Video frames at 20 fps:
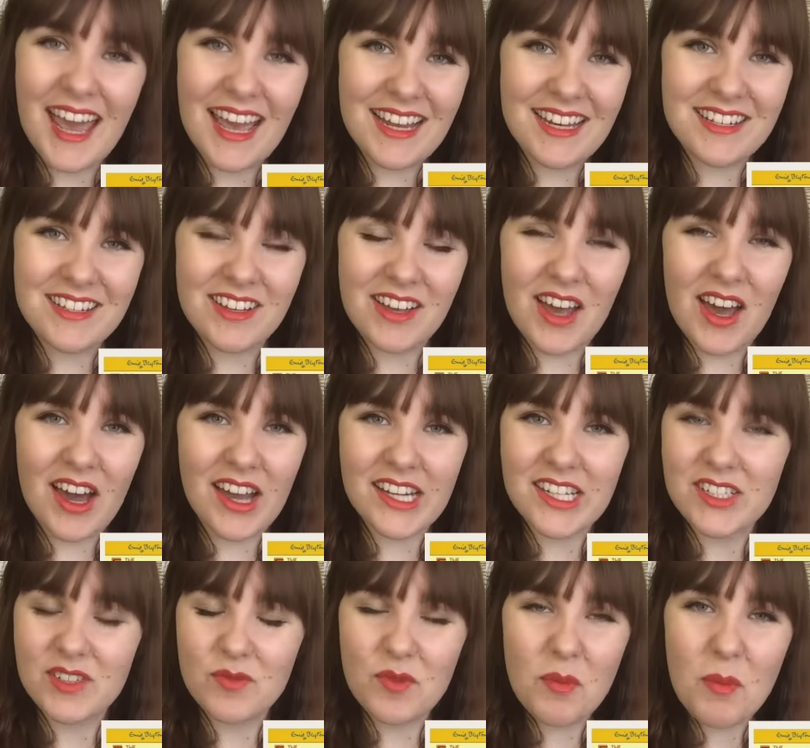and I
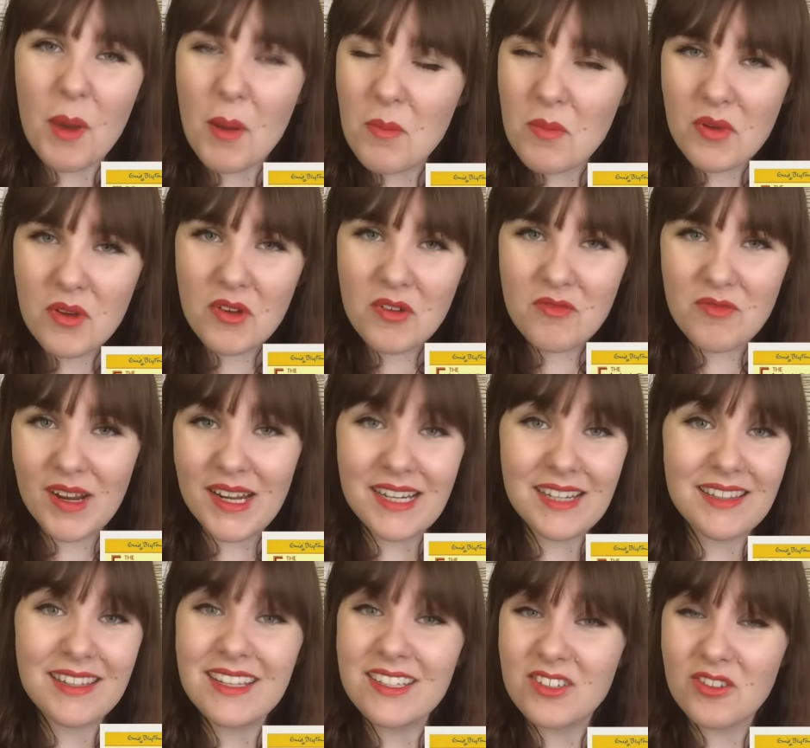just remember
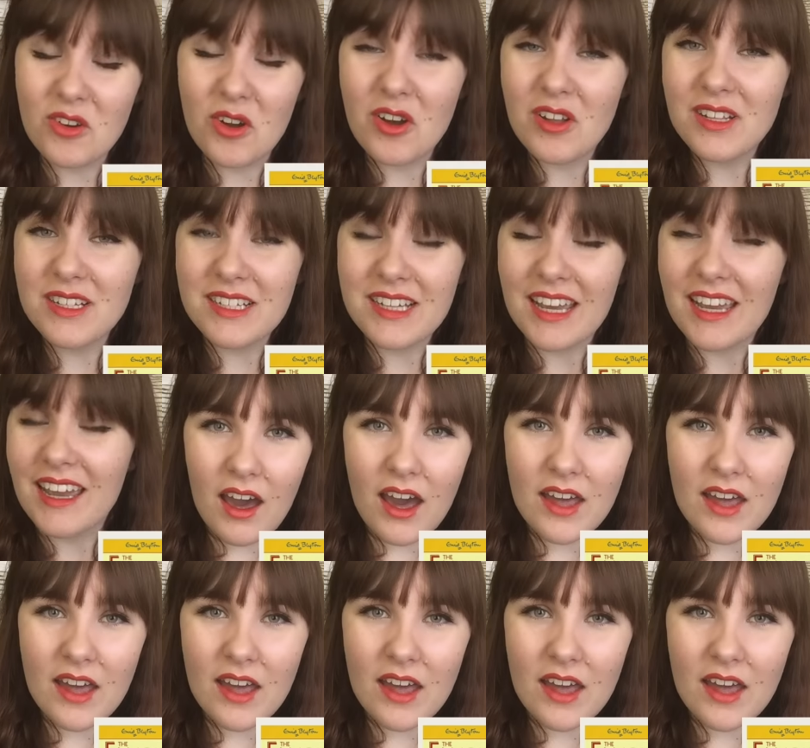reading these on holiday.